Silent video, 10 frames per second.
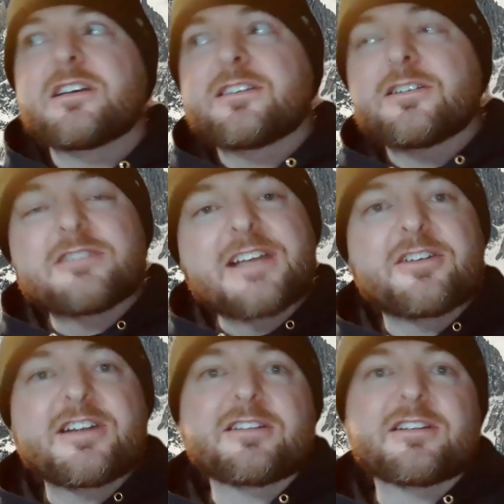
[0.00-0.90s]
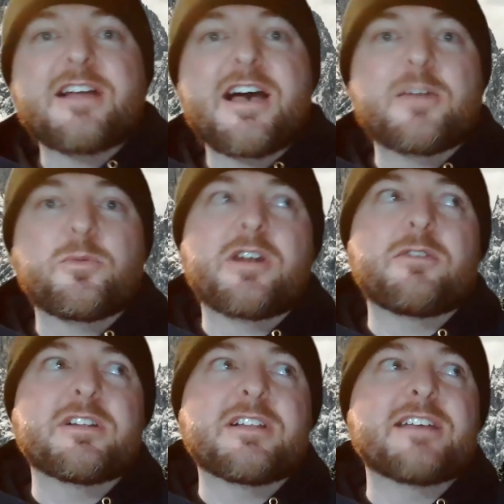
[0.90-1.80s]
until later down the line, where I
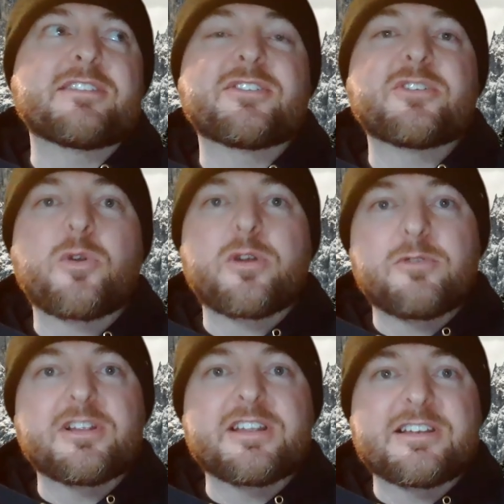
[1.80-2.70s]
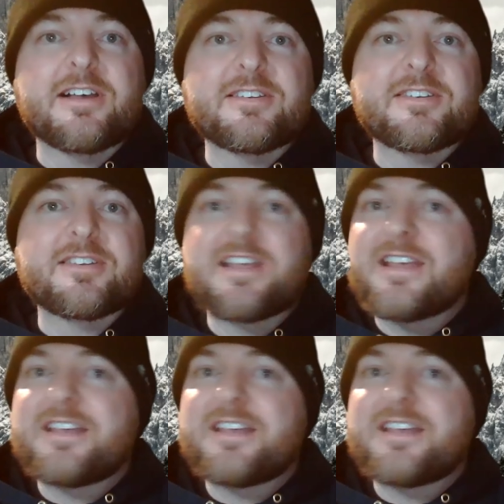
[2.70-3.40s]
realized the story really does